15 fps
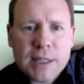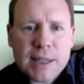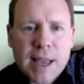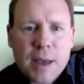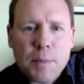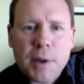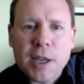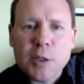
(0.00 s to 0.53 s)

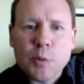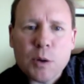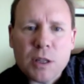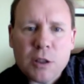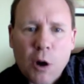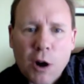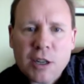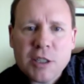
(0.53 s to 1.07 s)
again because we're
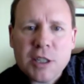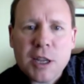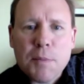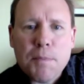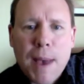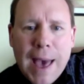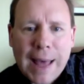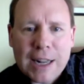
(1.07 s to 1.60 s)
largely
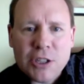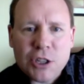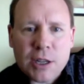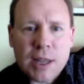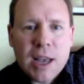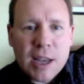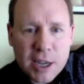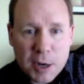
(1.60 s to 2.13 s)

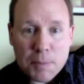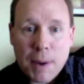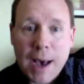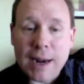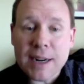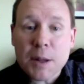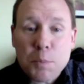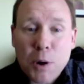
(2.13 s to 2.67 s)
managing
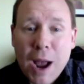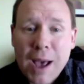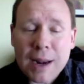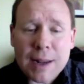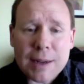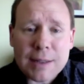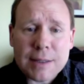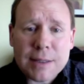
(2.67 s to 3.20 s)
commodity
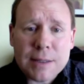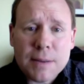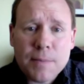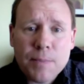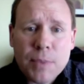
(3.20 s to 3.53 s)
products.